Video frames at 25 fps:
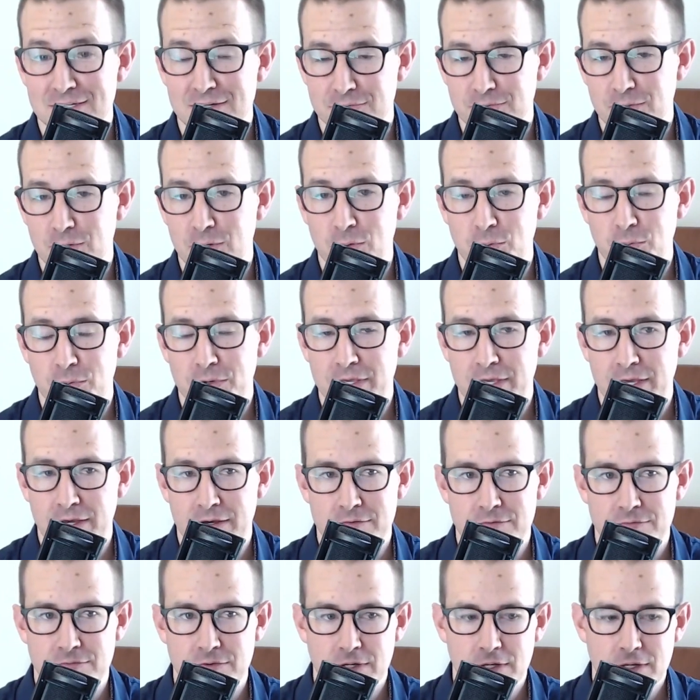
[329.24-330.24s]
flow. We
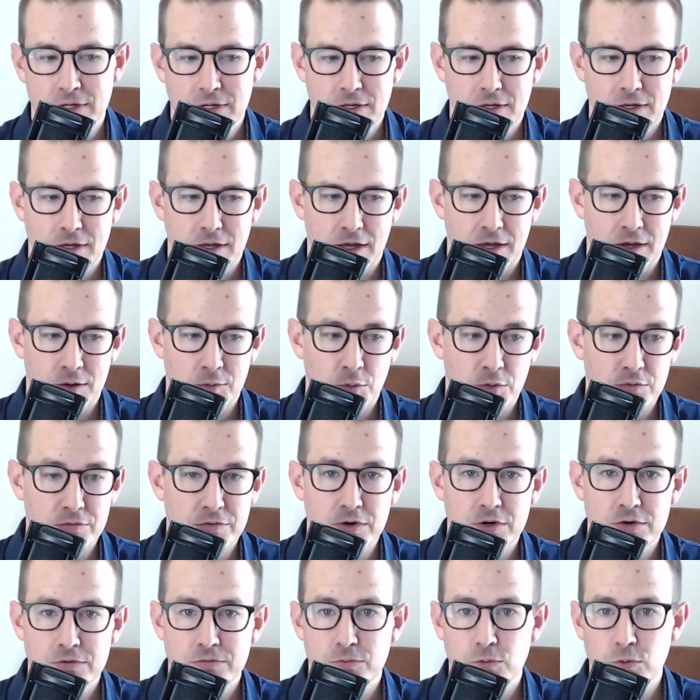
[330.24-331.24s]
have, uh, we're
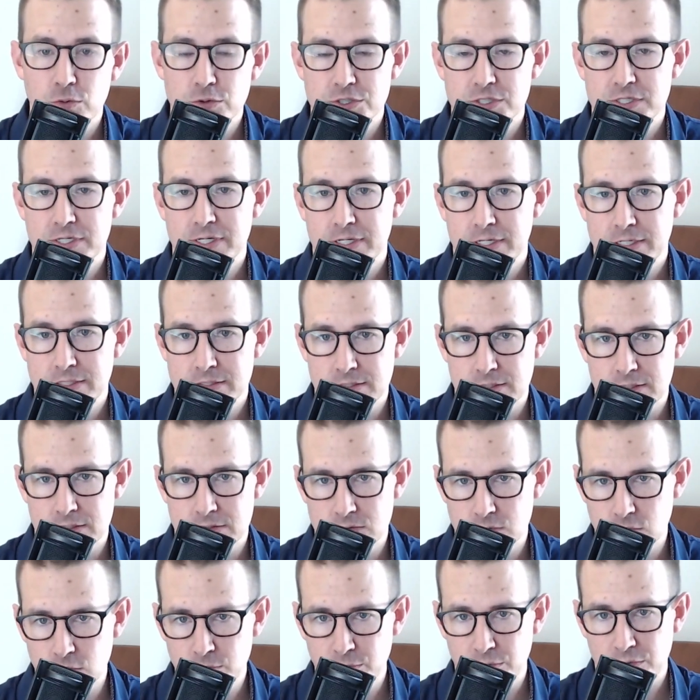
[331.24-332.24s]
very fortunate as a
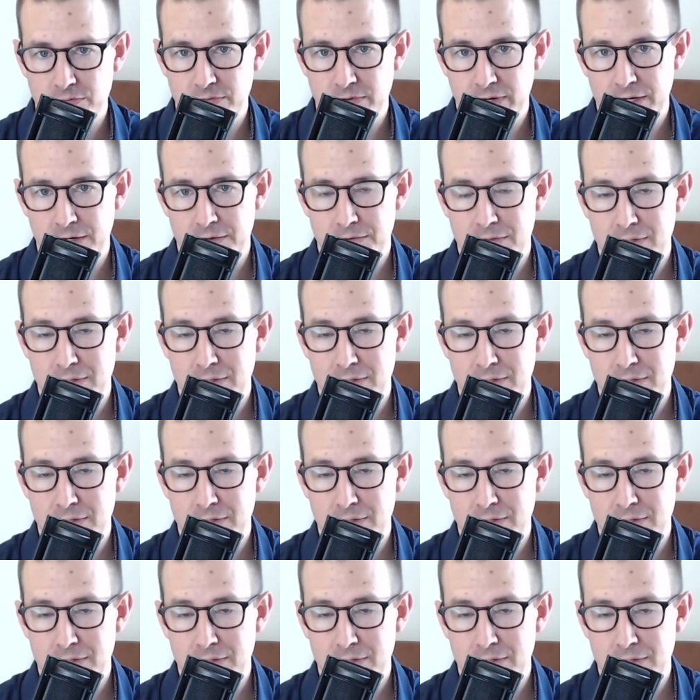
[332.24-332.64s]
tool provider.